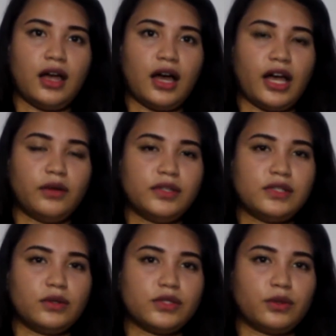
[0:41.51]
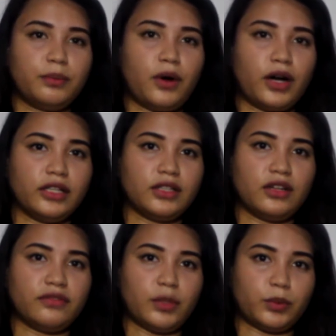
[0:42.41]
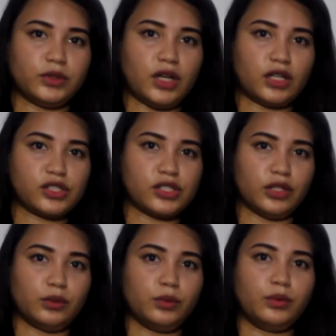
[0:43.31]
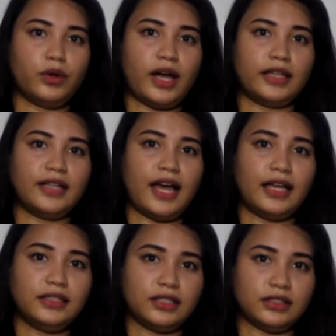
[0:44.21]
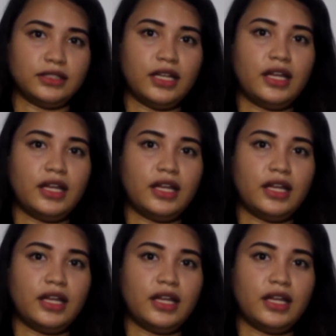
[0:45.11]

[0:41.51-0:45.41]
I was also part of a production who had handled